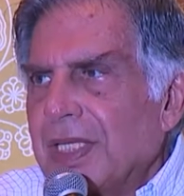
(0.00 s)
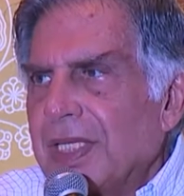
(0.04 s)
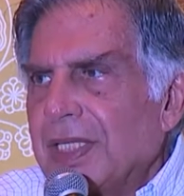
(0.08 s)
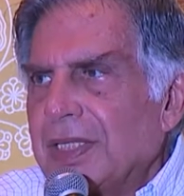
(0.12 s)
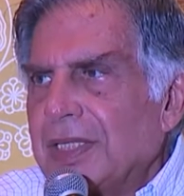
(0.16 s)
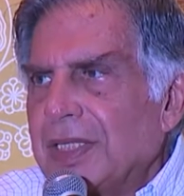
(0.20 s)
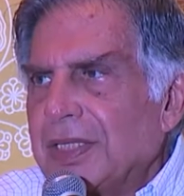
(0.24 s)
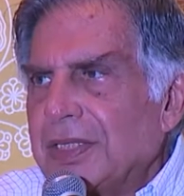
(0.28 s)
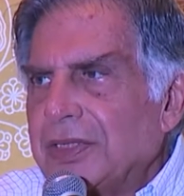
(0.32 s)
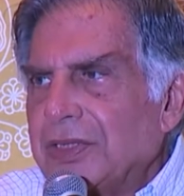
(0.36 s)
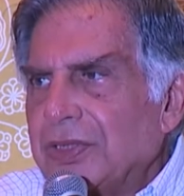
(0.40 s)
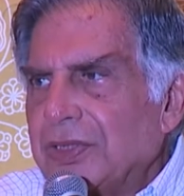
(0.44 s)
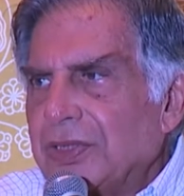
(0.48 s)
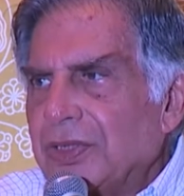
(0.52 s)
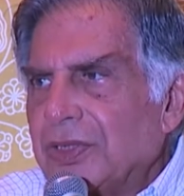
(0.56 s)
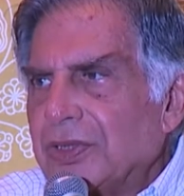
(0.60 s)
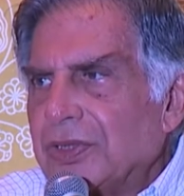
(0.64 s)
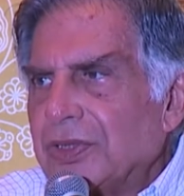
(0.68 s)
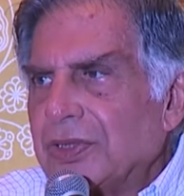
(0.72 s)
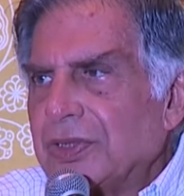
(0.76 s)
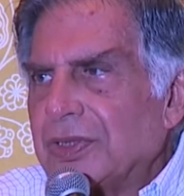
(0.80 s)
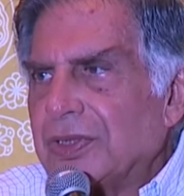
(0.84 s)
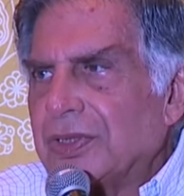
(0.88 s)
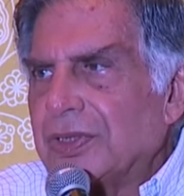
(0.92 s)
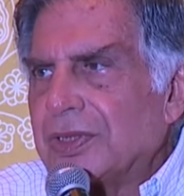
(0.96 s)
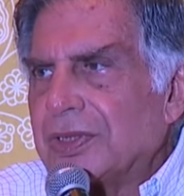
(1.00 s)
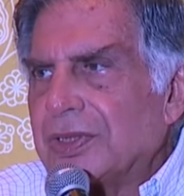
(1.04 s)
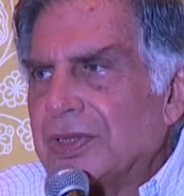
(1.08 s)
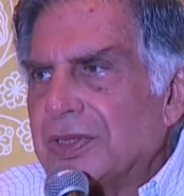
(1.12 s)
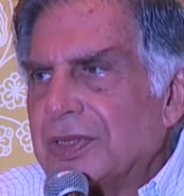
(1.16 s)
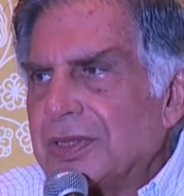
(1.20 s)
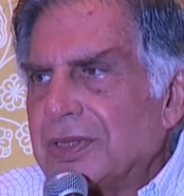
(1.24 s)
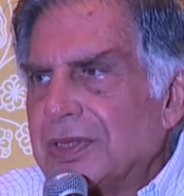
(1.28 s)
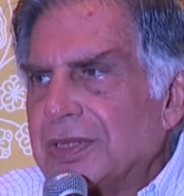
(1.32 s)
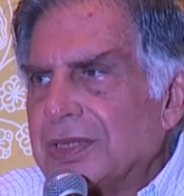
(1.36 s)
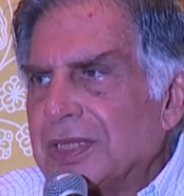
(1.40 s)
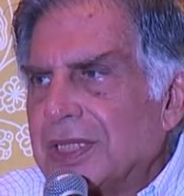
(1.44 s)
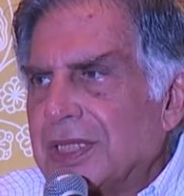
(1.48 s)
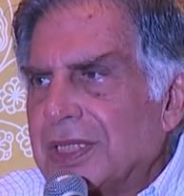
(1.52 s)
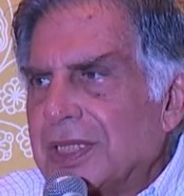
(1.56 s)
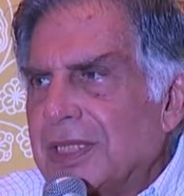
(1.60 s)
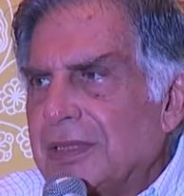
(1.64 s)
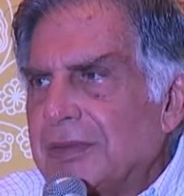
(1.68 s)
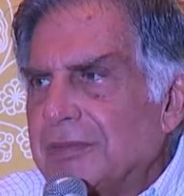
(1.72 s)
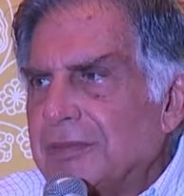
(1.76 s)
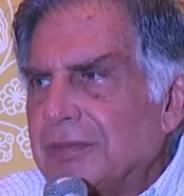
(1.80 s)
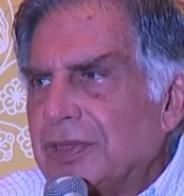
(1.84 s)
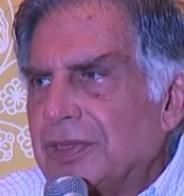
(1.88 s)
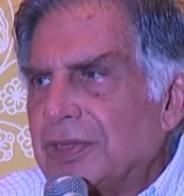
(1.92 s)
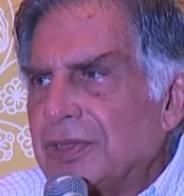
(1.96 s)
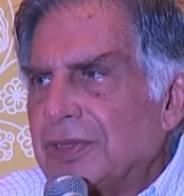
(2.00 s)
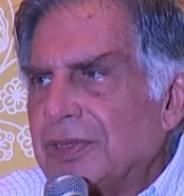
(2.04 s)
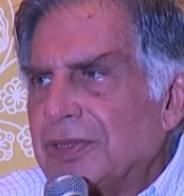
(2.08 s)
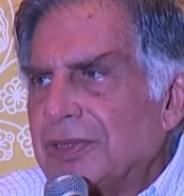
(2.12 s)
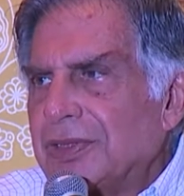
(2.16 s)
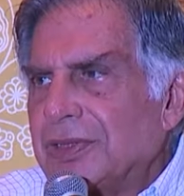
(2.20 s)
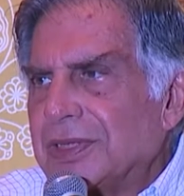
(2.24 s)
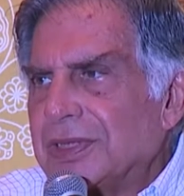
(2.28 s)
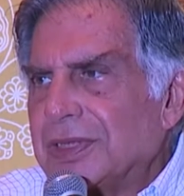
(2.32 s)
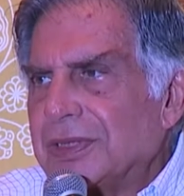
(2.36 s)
and that you don't succumb to